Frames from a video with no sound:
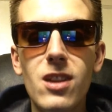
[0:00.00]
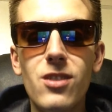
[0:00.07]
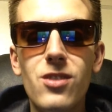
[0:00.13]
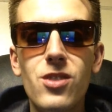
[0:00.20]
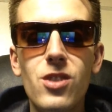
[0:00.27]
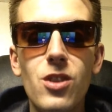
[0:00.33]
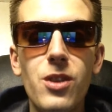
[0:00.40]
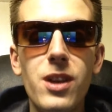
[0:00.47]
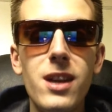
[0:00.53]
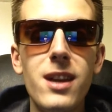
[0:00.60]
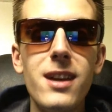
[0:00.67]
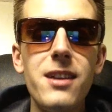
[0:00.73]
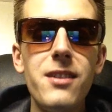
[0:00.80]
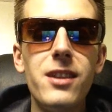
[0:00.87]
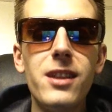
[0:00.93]
So,
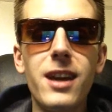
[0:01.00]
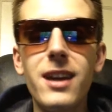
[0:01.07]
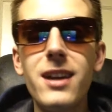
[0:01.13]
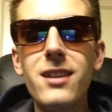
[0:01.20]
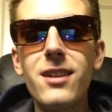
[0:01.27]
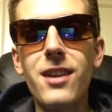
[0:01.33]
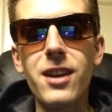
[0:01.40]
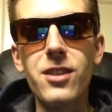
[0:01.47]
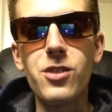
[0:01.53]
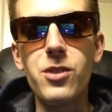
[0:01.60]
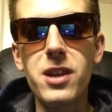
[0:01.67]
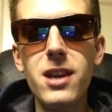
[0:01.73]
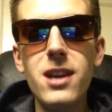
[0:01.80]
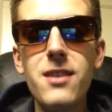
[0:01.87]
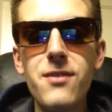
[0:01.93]
e- like, okay, so
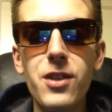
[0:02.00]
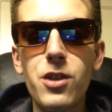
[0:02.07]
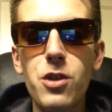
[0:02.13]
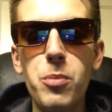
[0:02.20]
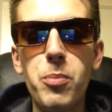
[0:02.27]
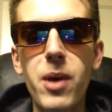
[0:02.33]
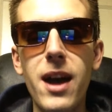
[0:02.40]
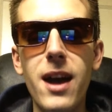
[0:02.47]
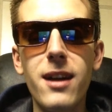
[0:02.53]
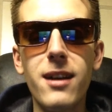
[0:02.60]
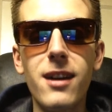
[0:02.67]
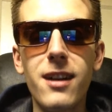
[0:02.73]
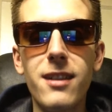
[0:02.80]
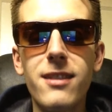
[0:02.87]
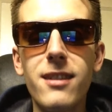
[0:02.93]
even though
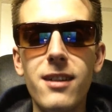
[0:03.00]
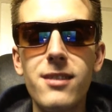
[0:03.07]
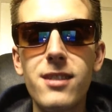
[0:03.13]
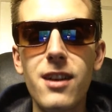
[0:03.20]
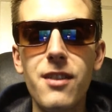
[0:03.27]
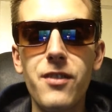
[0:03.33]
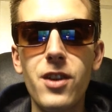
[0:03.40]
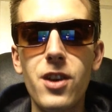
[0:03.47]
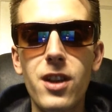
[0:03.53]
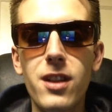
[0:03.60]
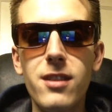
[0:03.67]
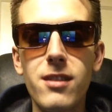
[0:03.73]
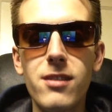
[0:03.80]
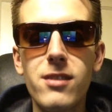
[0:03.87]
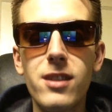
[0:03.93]
Packard does have VADA
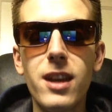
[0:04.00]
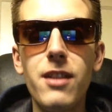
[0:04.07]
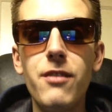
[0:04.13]
testing,